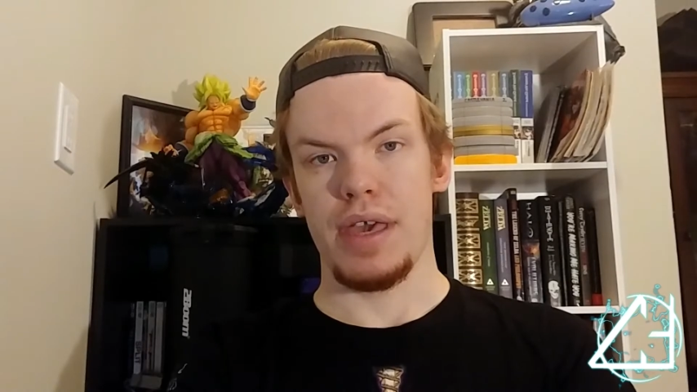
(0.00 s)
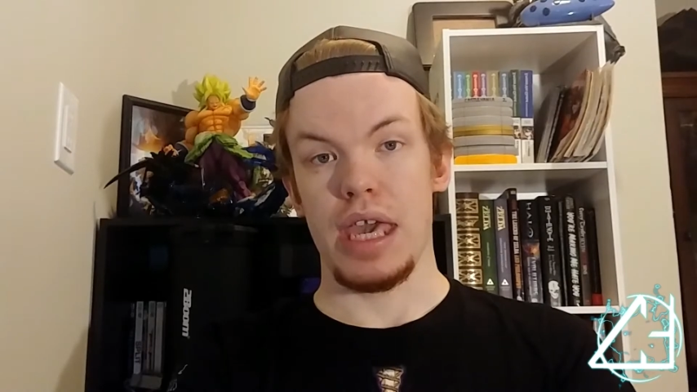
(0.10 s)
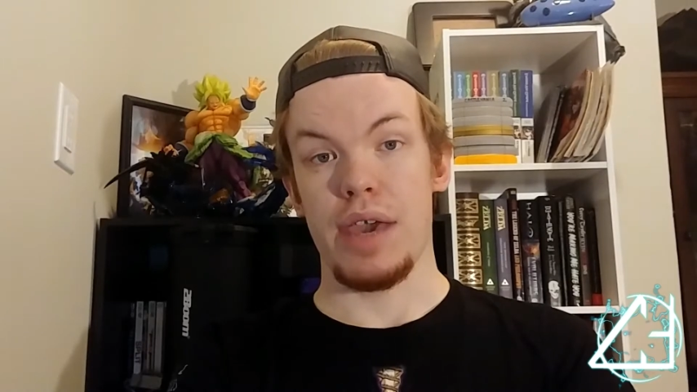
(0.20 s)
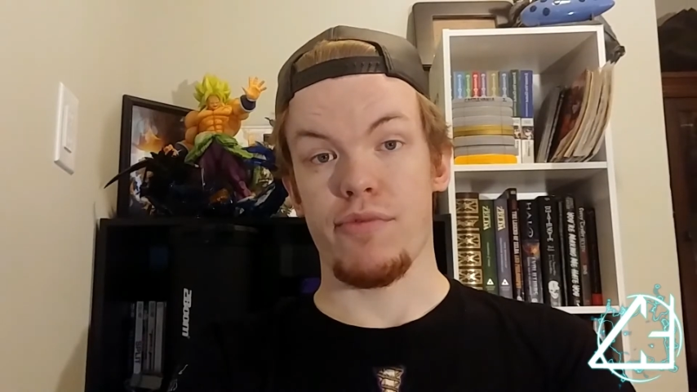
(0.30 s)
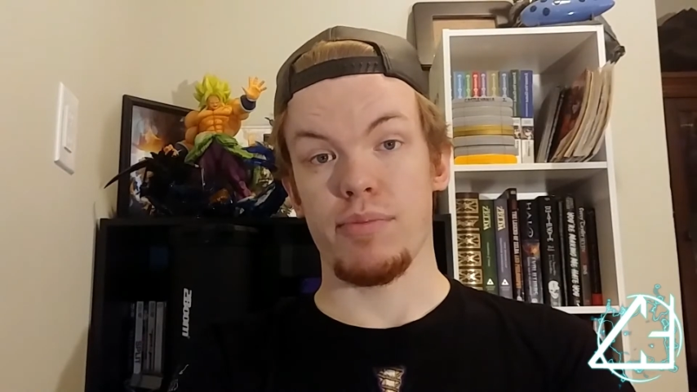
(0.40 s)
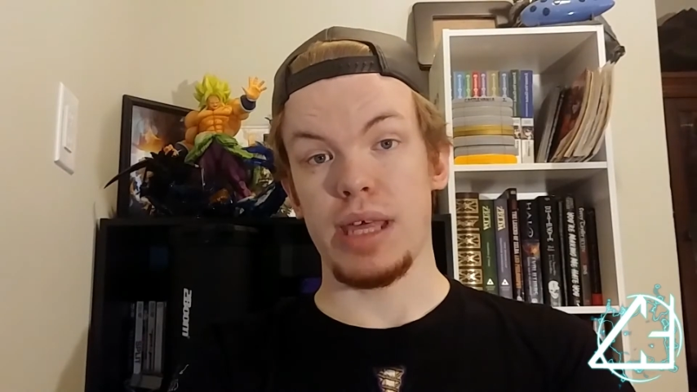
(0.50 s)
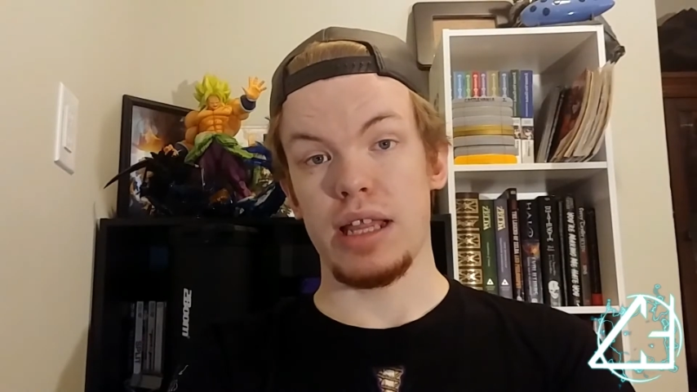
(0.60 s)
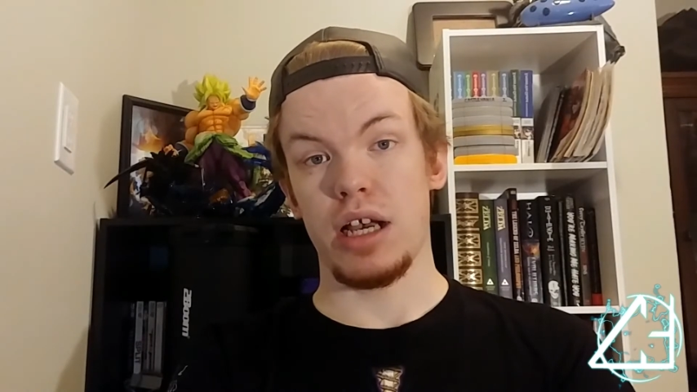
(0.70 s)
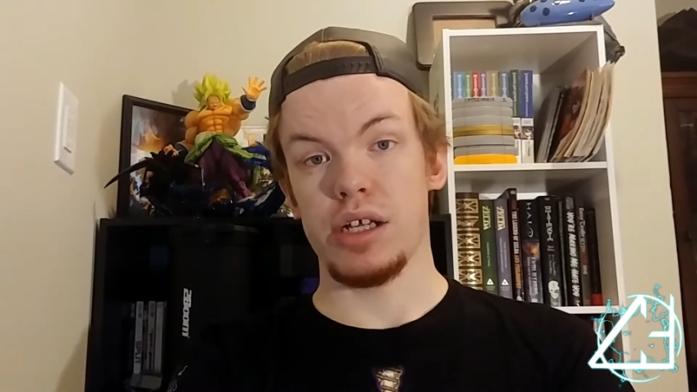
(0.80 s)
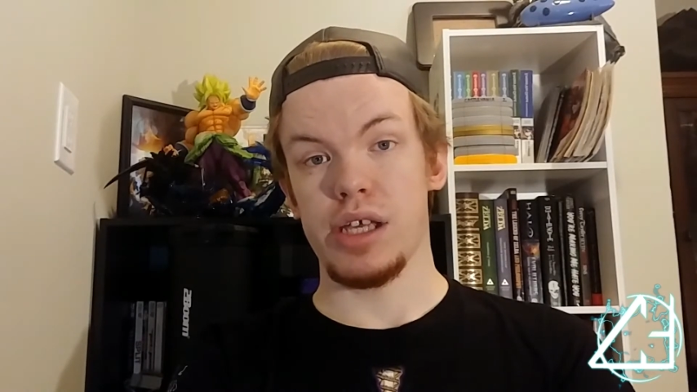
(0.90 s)
And from then
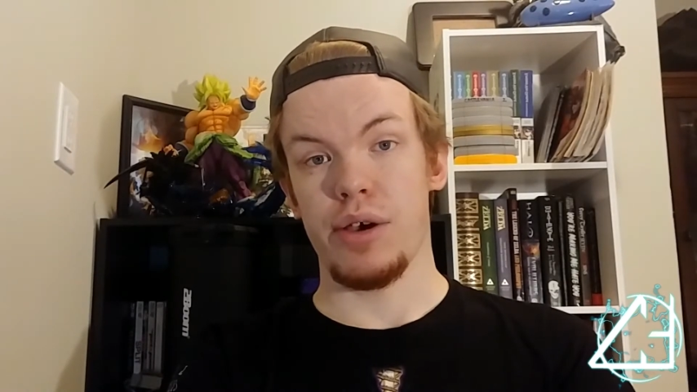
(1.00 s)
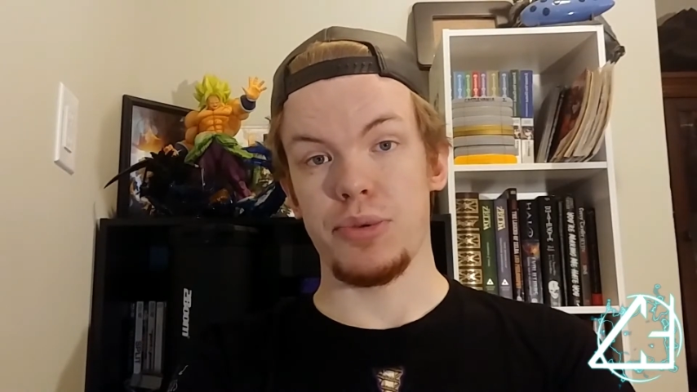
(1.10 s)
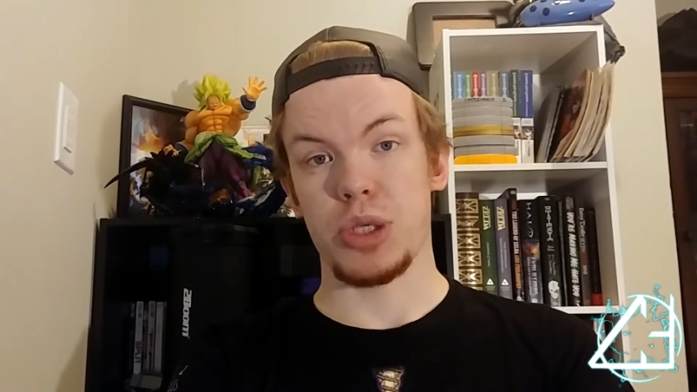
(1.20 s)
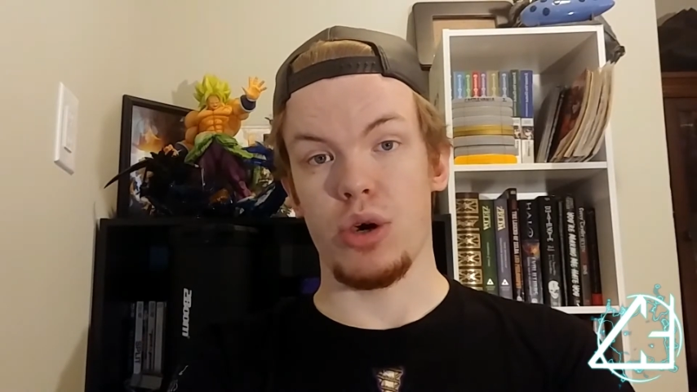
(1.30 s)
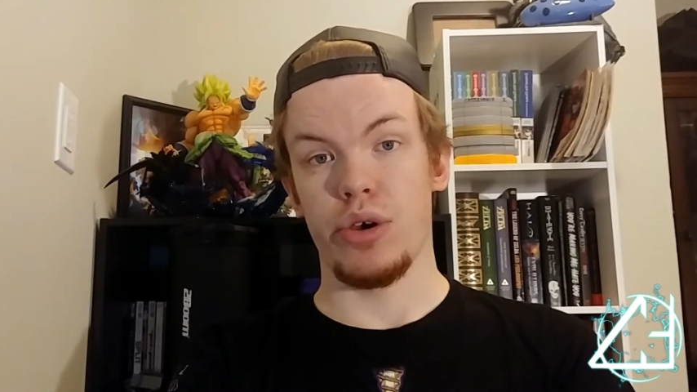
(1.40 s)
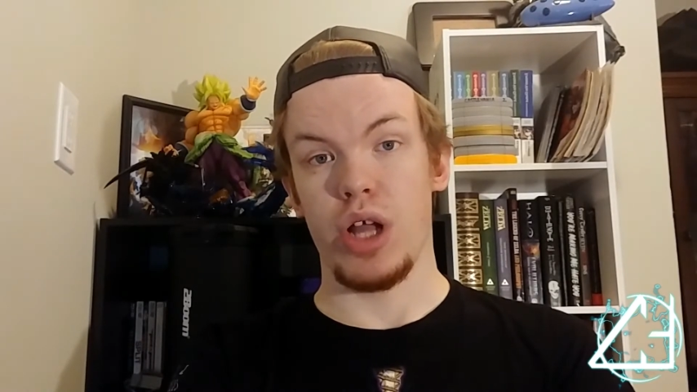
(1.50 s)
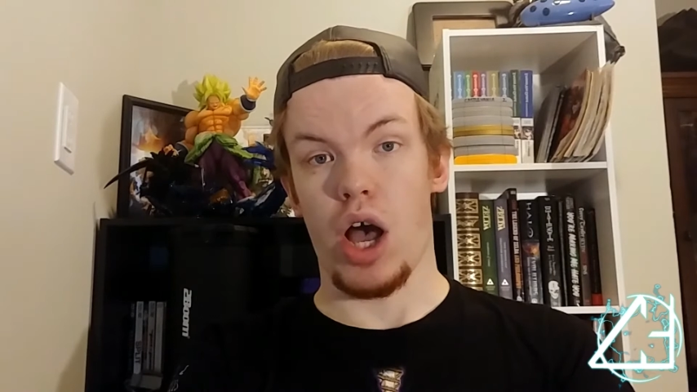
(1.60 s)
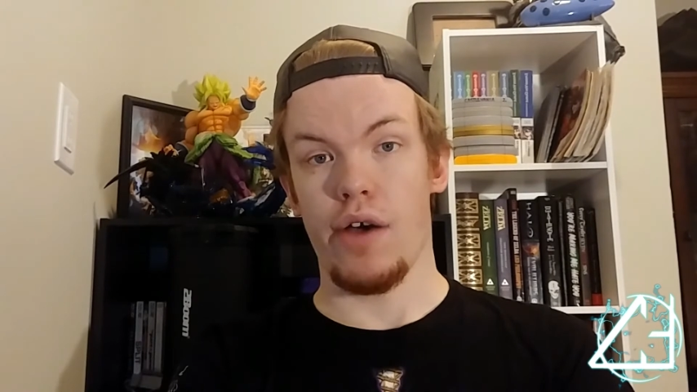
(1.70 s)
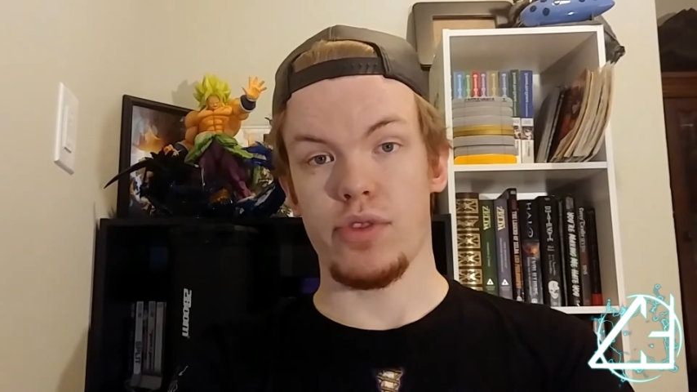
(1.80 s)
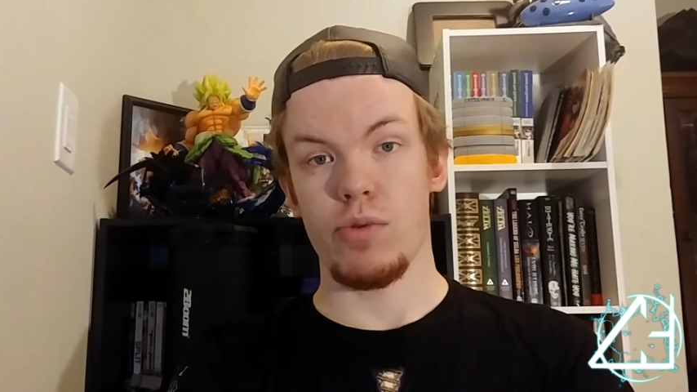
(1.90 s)
on, I was going
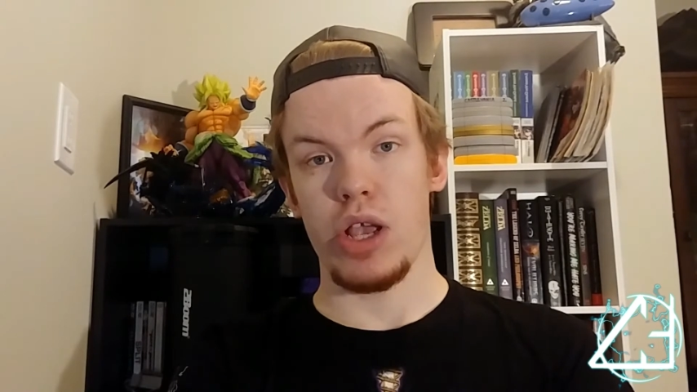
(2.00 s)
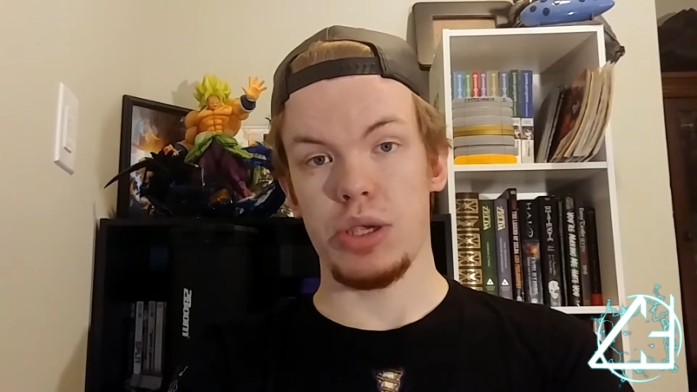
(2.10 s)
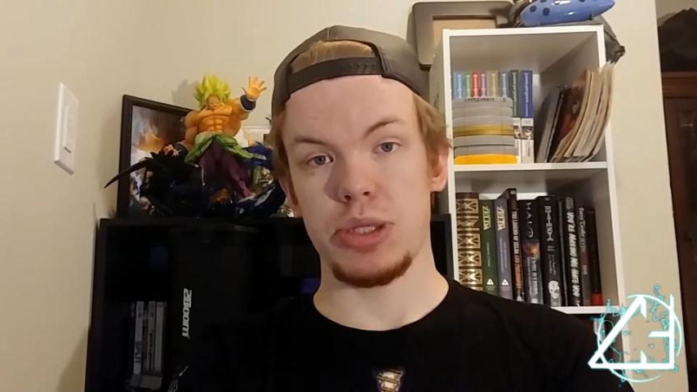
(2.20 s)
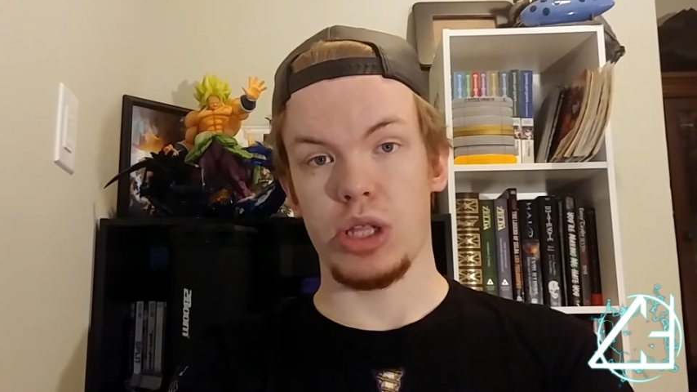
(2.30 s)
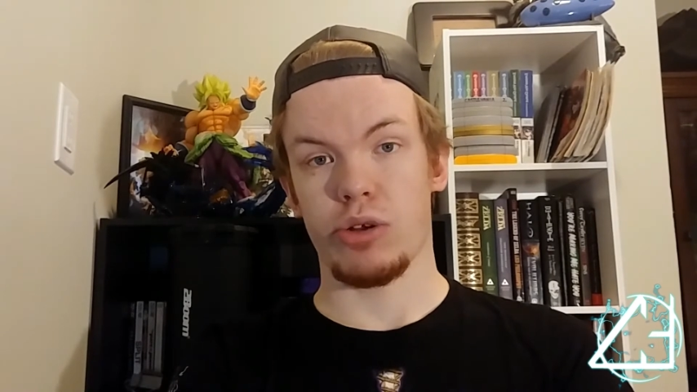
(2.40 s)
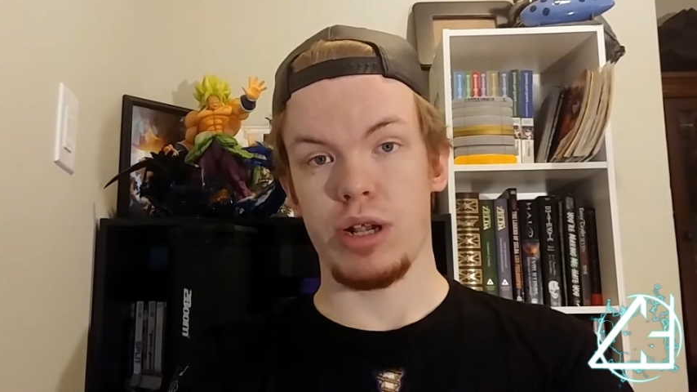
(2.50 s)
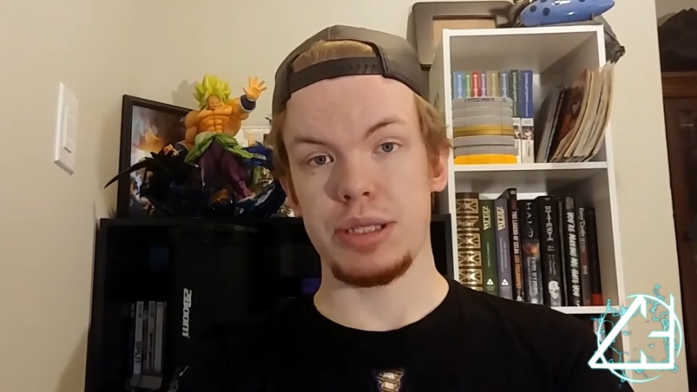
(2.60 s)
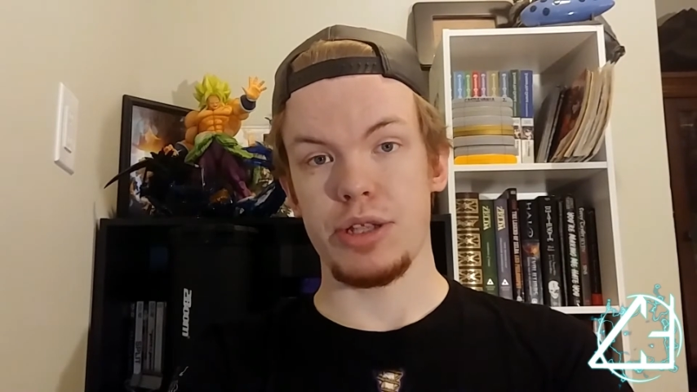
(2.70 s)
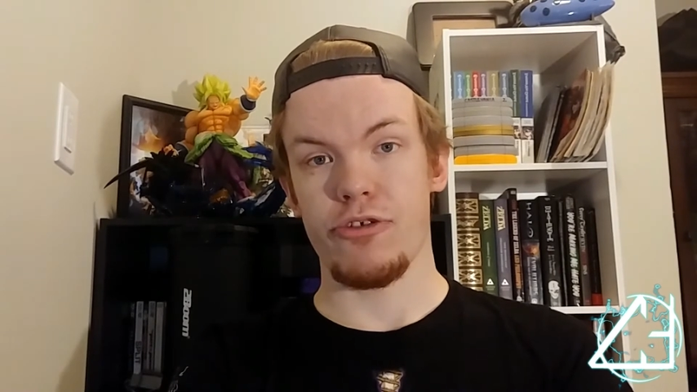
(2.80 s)
off the rails on the crazy